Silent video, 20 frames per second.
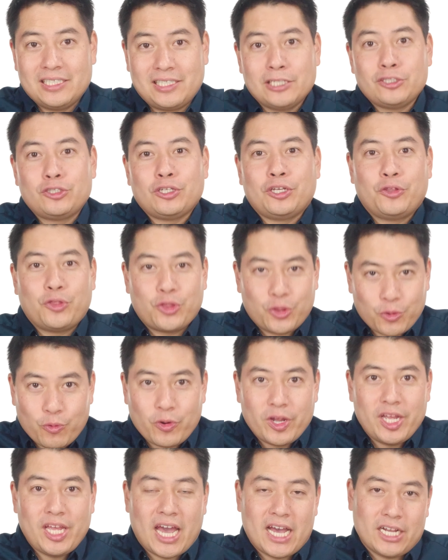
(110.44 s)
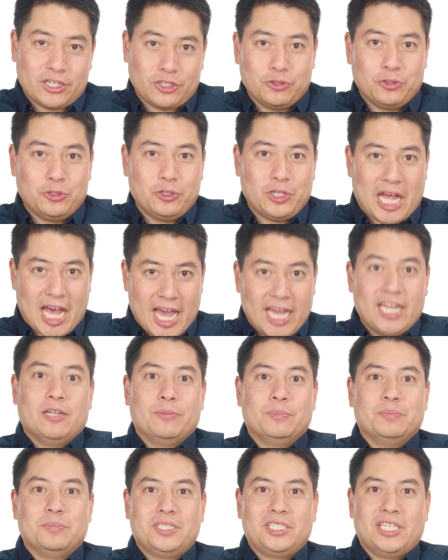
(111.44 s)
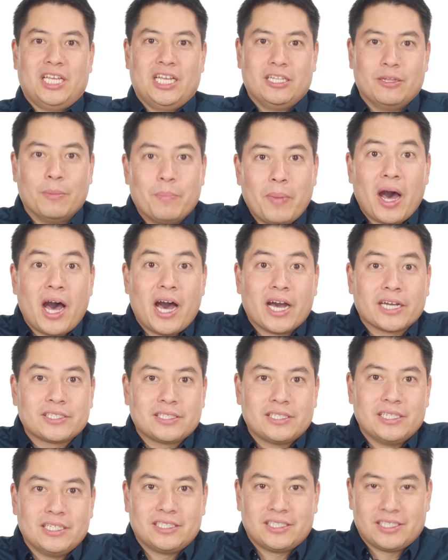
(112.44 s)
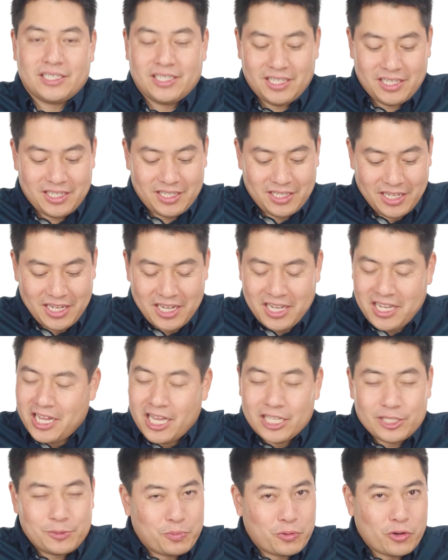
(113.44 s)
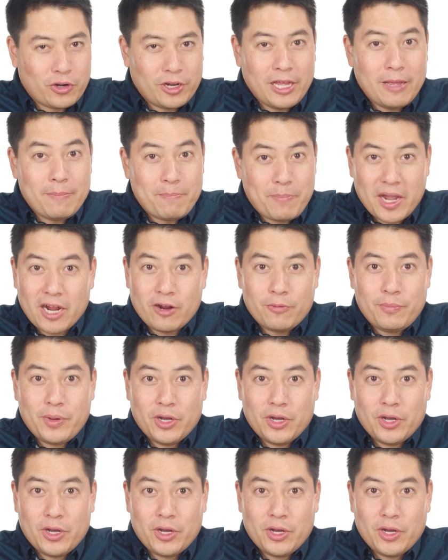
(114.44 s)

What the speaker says: Essentially 3 actual items in the box. It's pretty bare